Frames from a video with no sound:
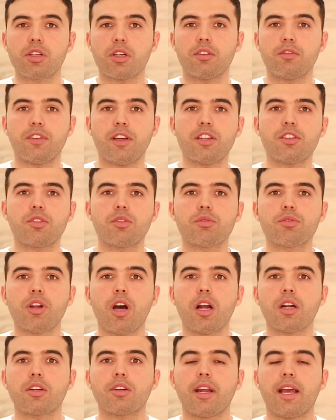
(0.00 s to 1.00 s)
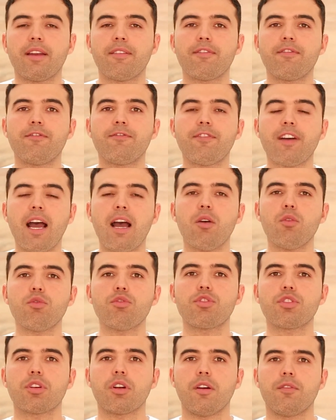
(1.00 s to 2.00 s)
conventional doctor, and
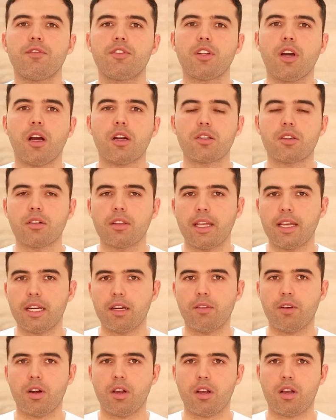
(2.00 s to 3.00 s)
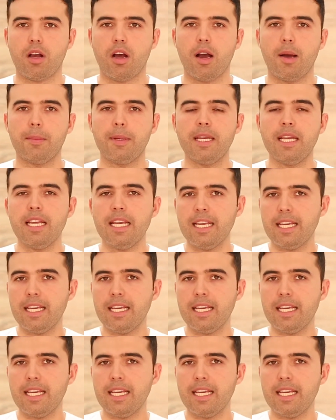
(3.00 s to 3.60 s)
founder of drlandivar.com.